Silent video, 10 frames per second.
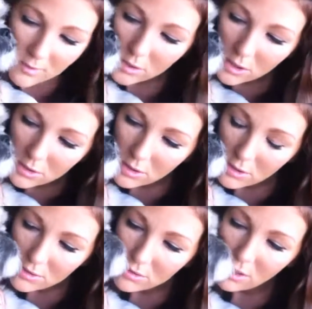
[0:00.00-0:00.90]
He loves
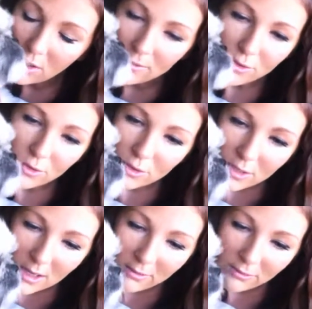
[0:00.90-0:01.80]
kisses. He loves
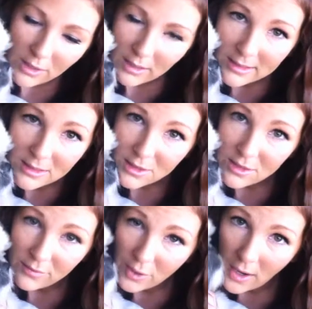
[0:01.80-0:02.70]
to snip. He likes to
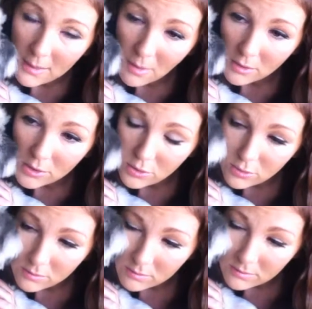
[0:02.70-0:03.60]
snip your eyeball, too.